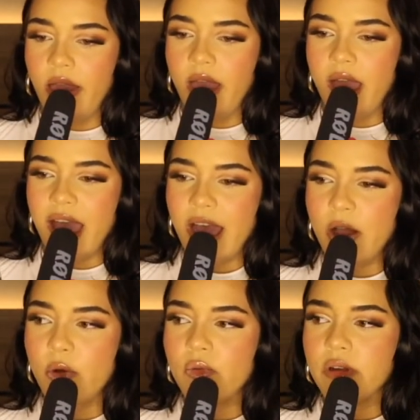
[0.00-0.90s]

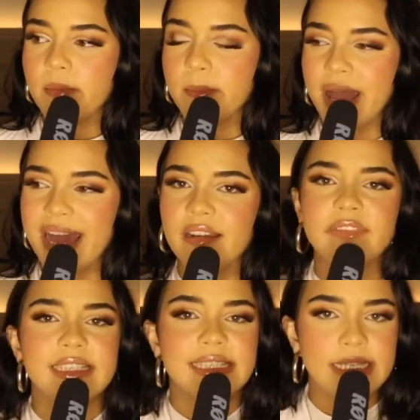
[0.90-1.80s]
how bad of
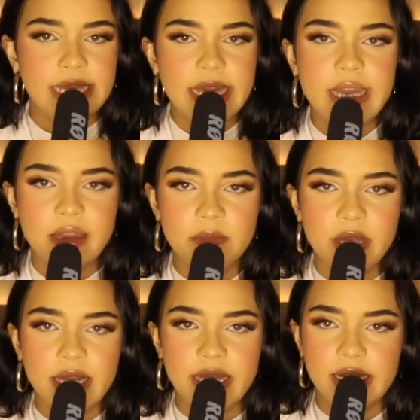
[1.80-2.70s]
a scheme
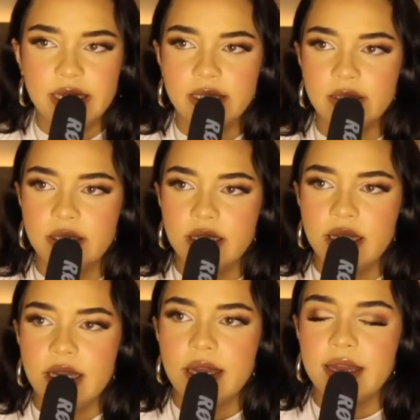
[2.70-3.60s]
it is
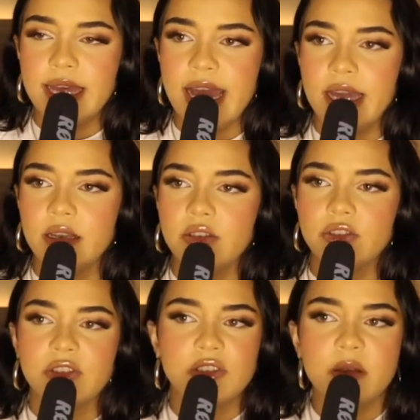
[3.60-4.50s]
that
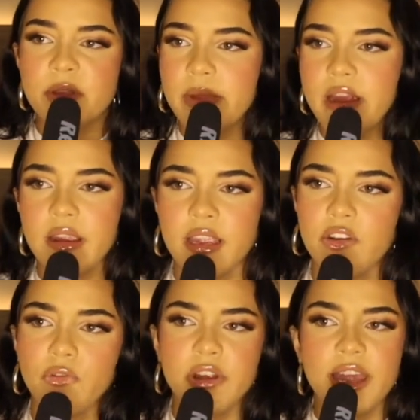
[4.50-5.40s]
some American
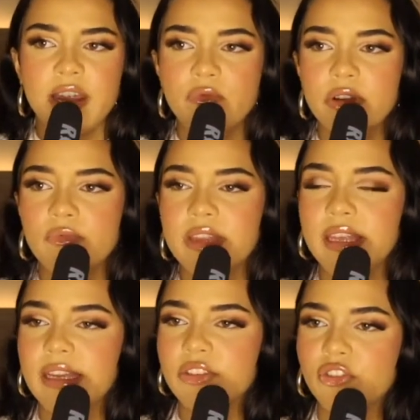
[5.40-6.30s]
or anyone with,
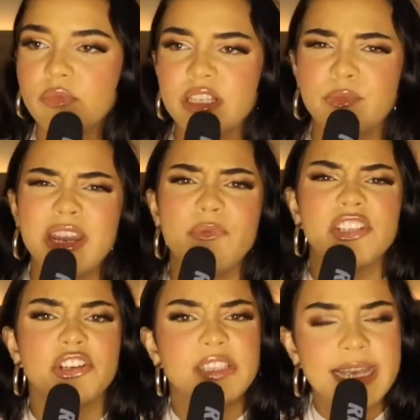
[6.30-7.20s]
like, so much money, which
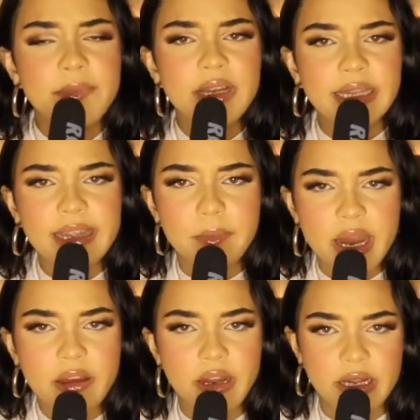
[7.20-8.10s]
are typically
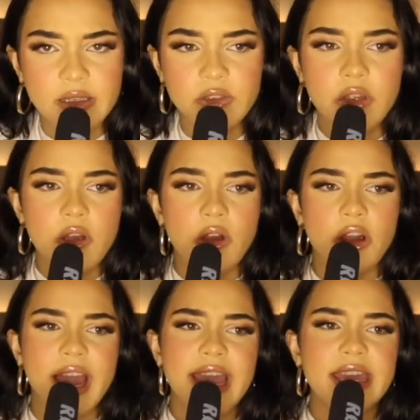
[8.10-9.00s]
Americans, are
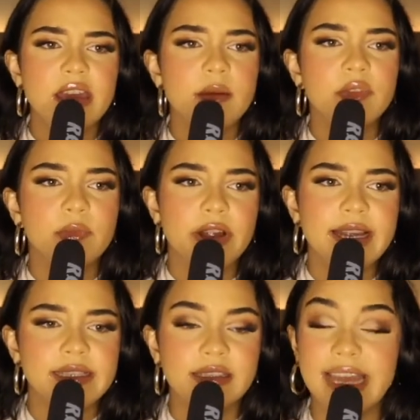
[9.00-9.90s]
hiking up the
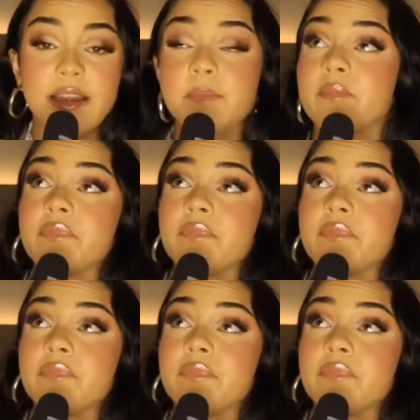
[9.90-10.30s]
price. Like,